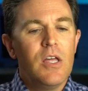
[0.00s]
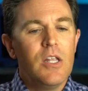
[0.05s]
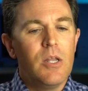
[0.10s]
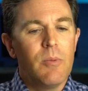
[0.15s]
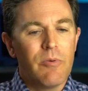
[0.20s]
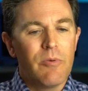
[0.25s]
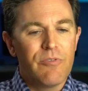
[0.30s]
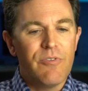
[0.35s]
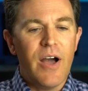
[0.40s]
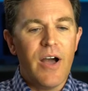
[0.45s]

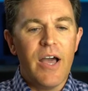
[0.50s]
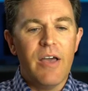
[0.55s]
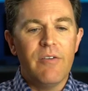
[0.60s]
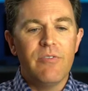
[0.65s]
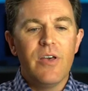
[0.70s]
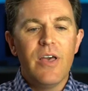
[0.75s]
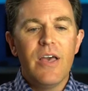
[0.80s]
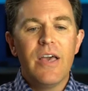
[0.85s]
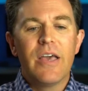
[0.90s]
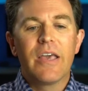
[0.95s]
Number
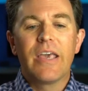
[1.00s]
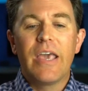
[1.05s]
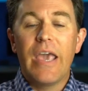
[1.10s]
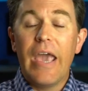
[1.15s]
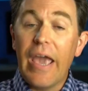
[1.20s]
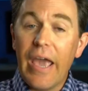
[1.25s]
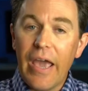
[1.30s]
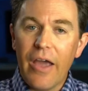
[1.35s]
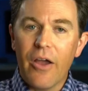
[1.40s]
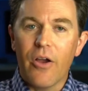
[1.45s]
five,
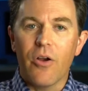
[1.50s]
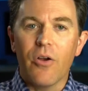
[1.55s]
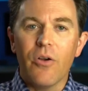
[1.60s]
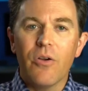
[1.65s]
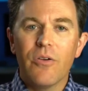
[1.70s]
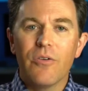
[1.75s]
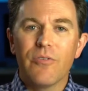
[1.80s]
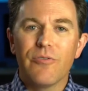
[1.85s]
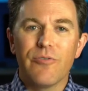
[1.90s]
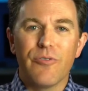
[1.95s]

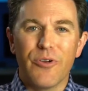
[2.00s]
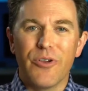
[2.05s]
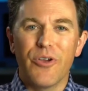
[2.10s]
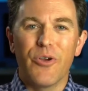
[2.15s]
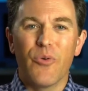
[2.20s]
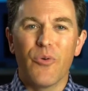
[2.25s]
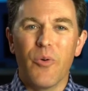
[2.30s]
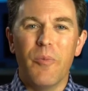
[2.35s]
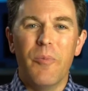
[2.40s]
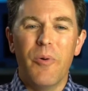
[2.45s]
care for
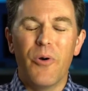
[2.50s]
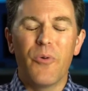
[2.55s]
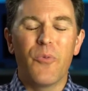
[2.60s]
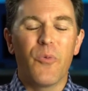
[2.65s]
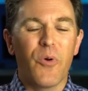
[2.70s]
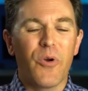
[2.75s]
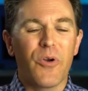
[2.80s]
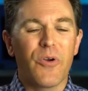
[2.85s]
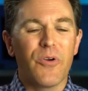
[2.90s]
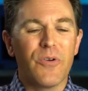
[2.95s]
your remote
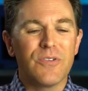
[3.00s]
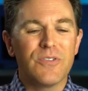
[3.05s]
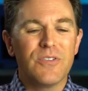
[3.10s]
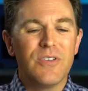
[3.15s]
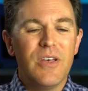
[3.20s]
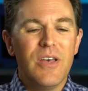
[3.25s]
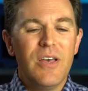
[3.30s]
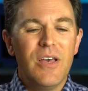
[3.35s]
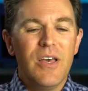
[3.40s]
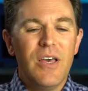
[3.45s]

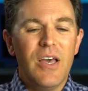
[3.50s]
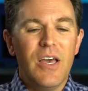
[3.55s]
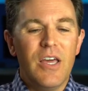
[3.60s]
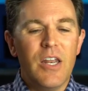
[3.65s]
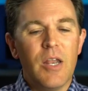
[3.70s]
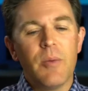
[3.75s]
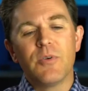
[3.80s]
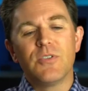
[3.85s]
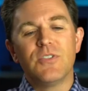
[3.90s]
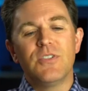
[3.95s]
workers.
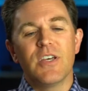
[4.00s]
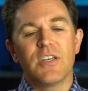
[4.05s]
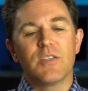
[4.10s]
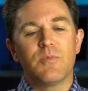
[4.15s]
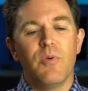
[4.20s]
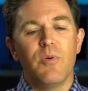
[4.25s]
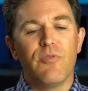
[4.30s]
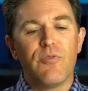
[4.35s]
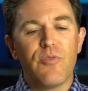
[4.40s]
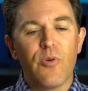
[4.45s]
And number
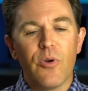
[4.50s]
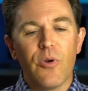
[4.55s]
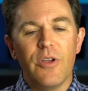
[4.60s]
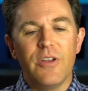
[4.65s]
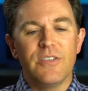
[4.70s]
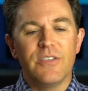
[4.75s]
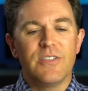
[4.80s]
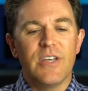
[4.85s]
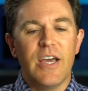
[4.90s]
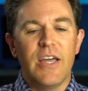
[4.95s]
six, before
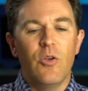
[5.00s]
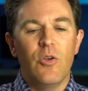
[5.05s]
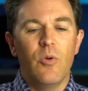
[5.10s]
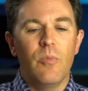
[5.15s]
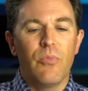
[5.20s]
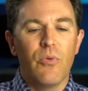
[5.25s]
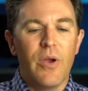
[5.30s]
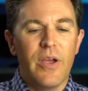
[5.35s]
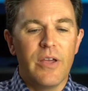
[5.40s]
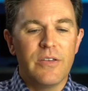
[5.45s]
you decide to
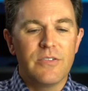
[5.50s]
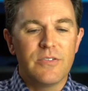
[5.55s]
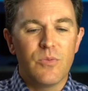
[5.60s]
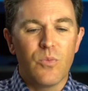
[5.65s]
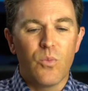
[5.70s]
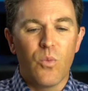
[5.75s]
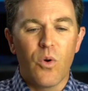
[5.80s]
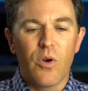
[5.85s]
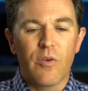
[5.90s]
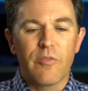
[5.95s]

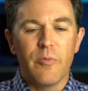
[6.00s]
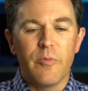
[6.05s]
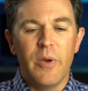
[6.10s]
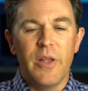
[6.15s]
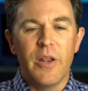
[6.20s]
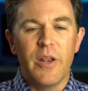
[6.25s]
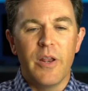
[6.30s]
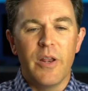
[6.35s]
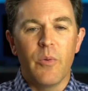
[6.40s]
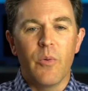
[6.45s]
embrace work from
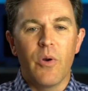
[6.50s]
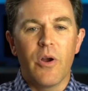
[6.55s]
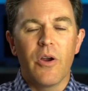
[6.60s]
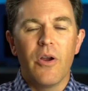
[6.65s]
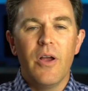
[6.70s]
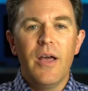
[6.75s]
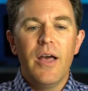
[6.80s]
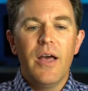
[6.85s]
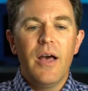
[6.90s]
anywhere,